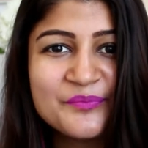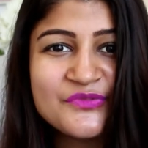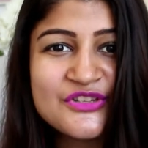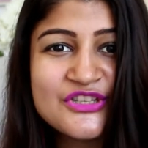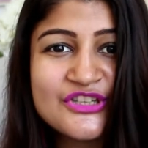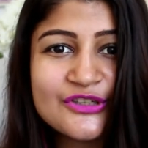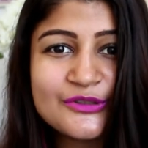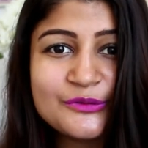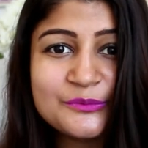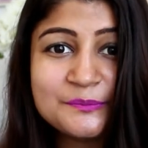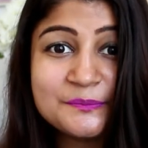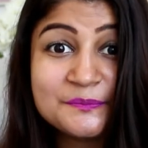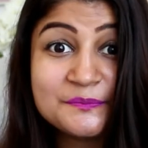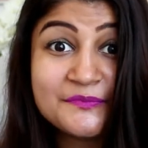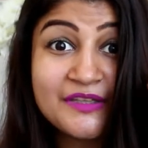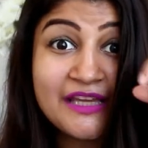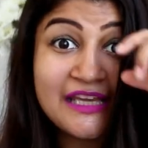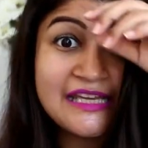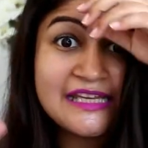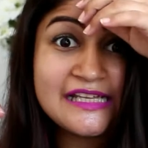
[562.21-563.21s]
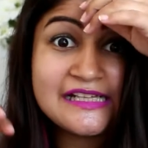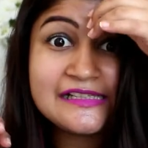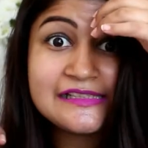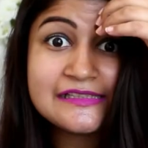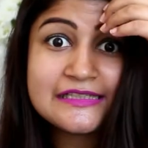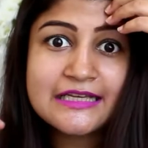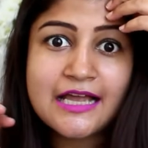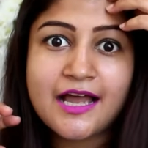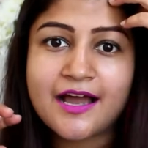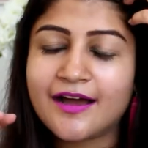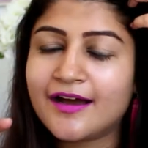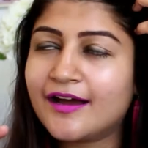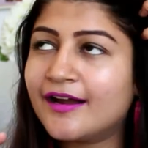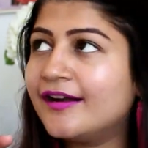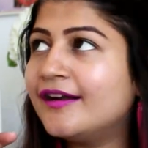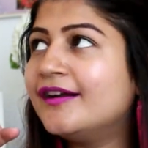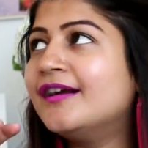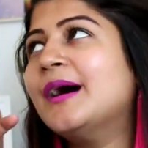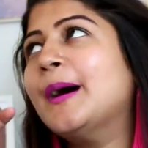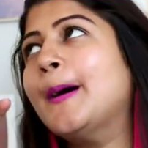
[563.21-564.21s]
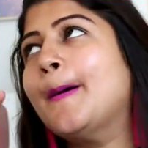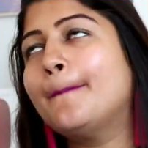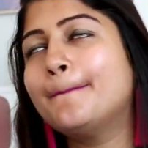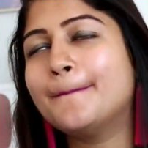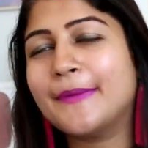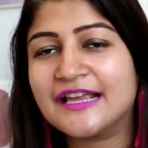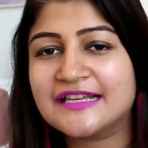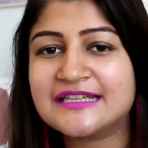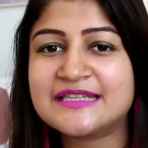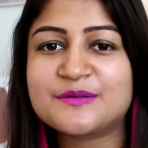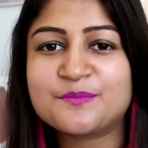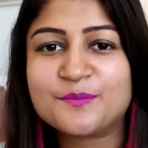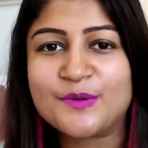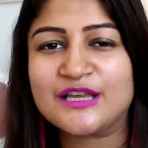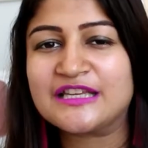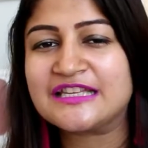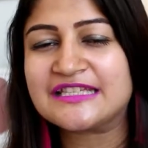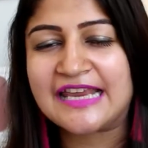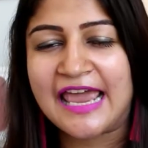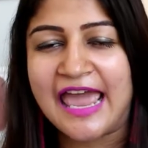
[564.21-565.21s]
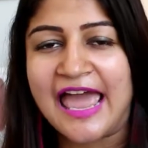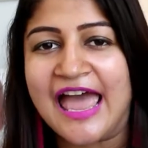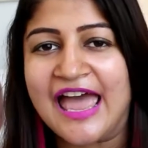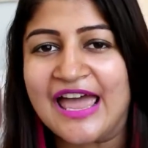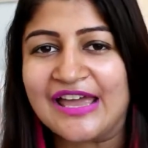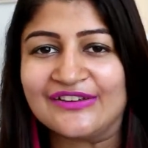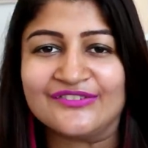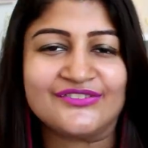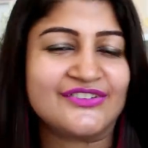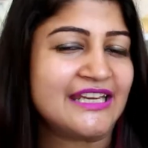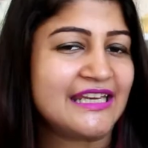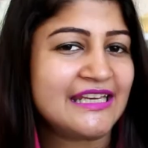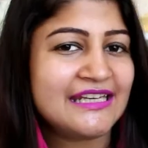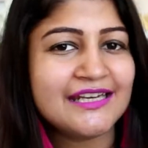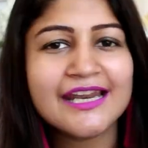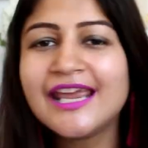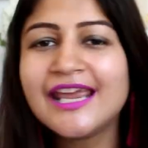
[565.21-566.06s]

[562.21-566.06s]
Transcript: So heels are a must have in